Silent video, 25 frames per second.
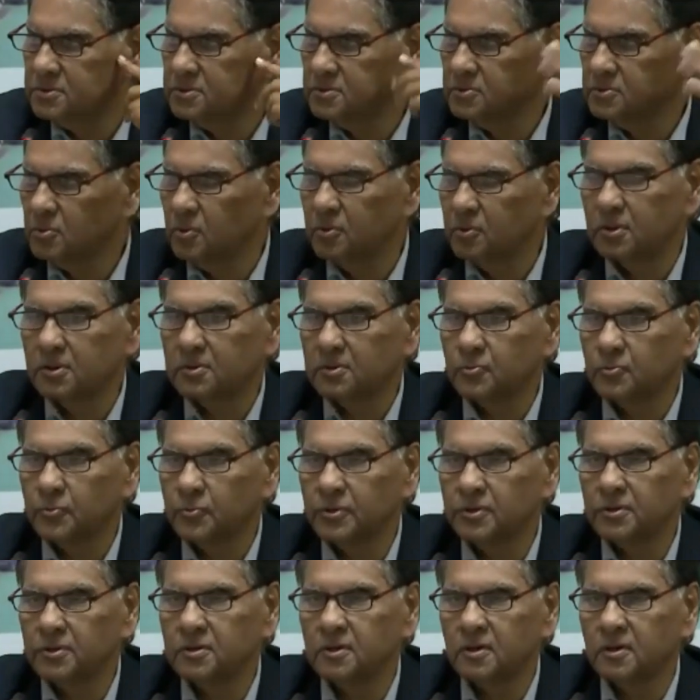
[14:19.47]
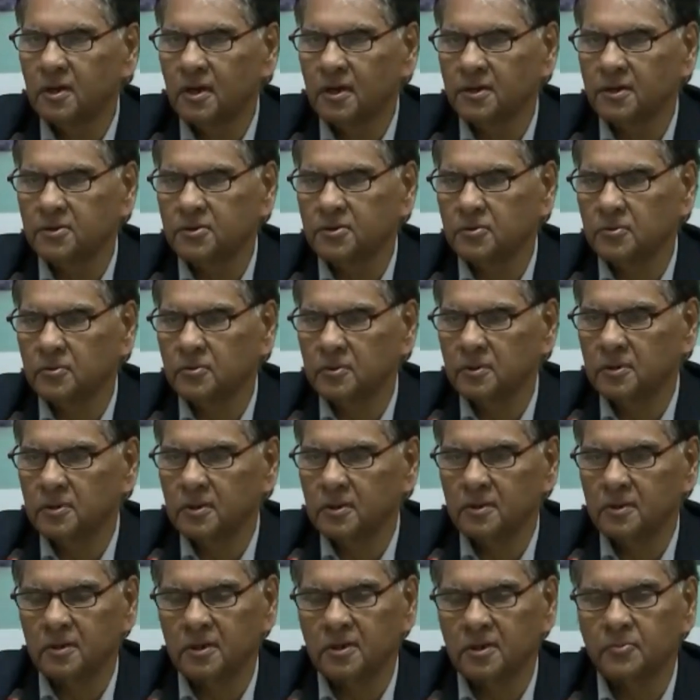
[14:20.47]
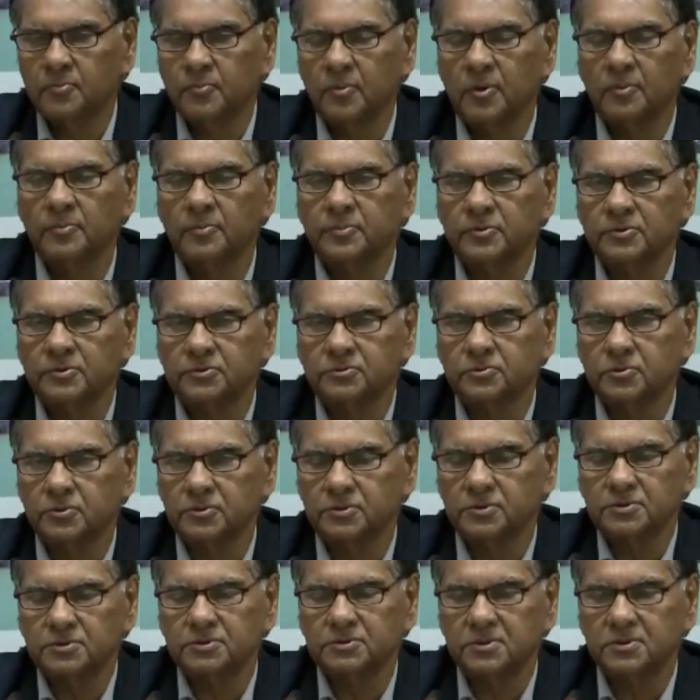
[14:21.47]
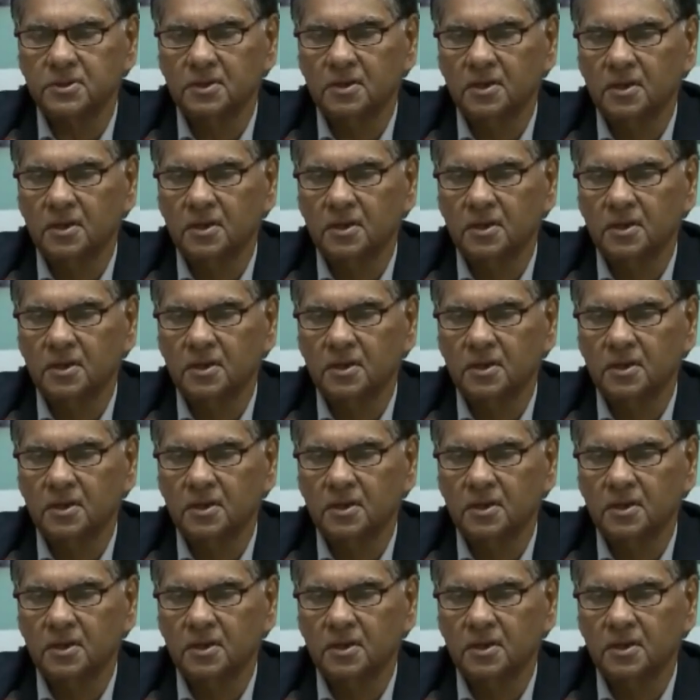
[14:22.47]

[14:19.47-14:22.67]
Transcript: Solar, wind, hydro, and pumped storage.